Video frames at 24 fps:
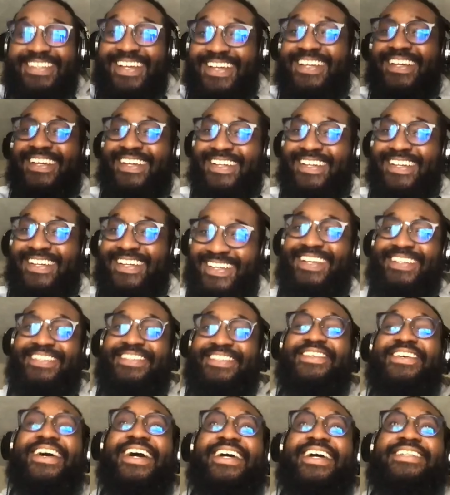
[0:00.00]

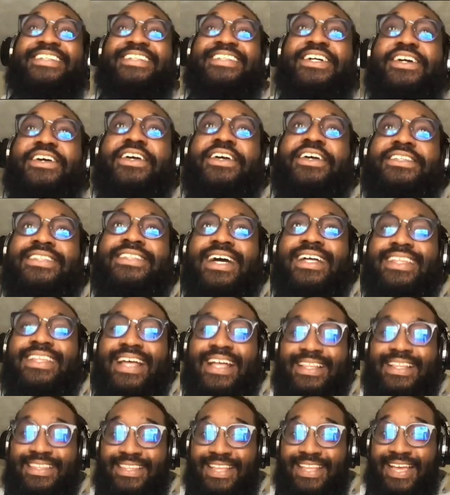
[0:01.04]
There's a lot. So
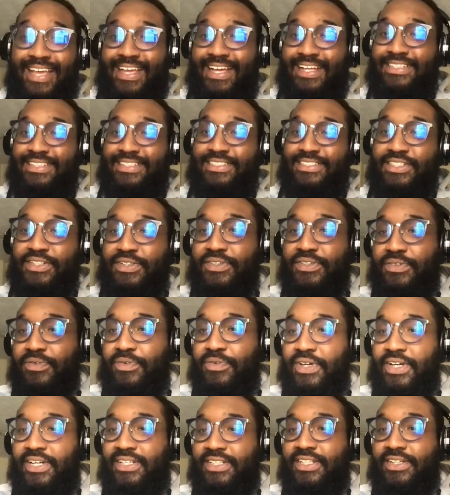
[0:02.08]
inside that deck I showed,
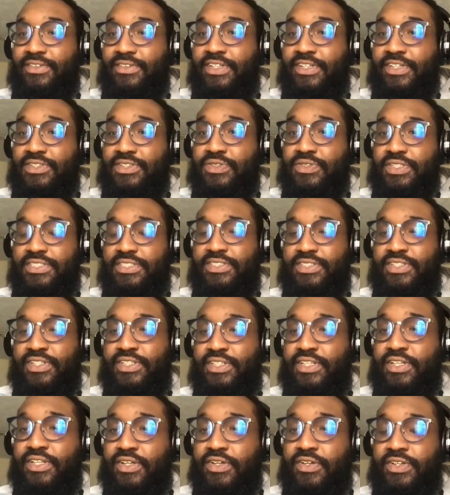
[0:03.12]
one of the resources
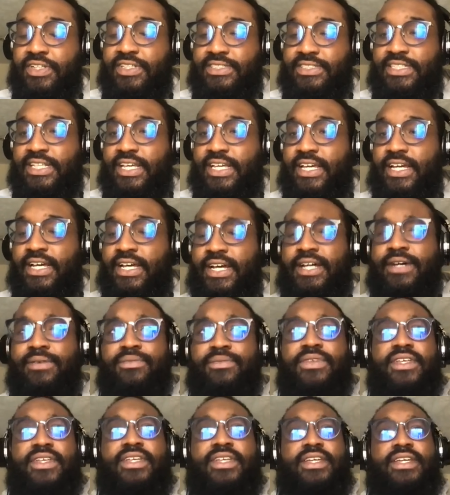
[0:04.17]
in there is a
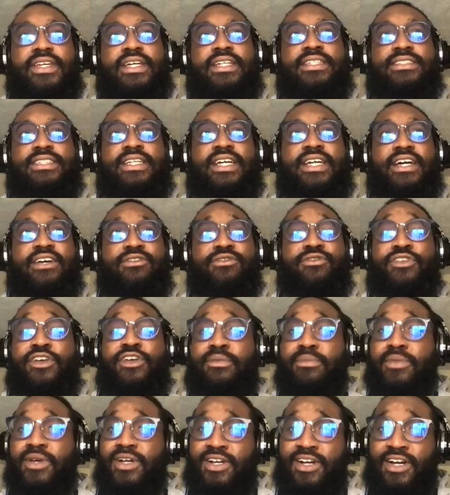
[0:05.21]

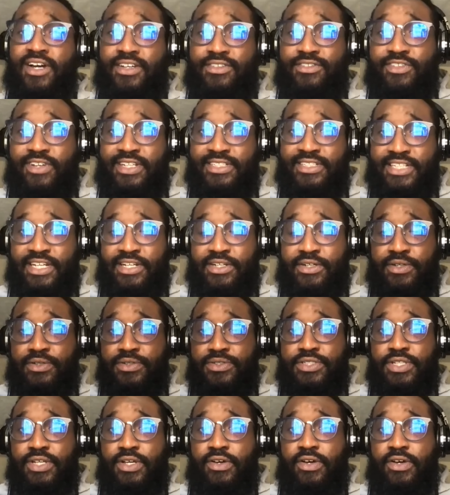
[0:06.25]
Figma contrast cycle.
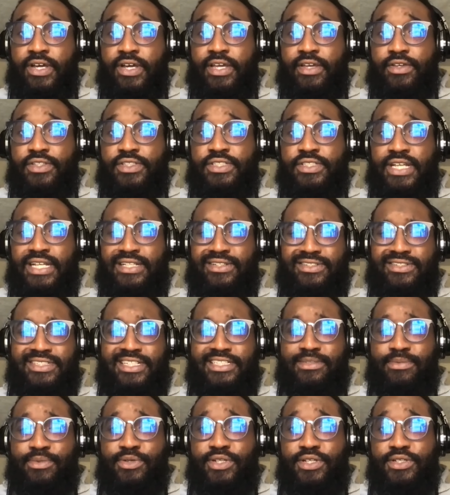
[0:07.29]
So like inside the
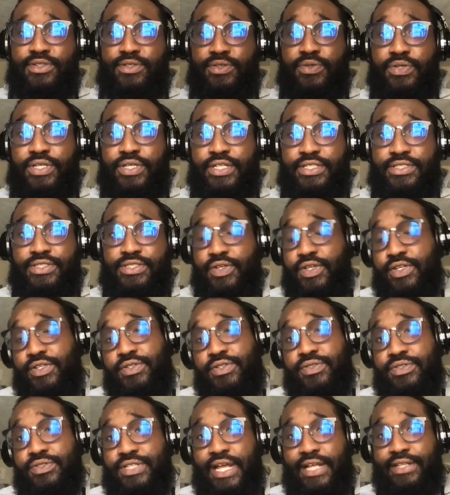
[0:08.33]
accessibility toolkit, so you can
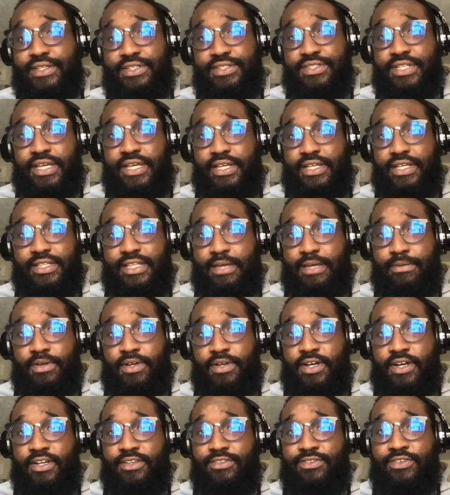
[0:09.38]
use that to set any type of
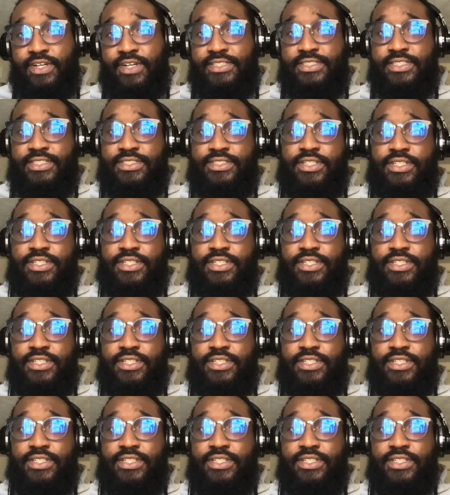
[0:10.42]
contrasts.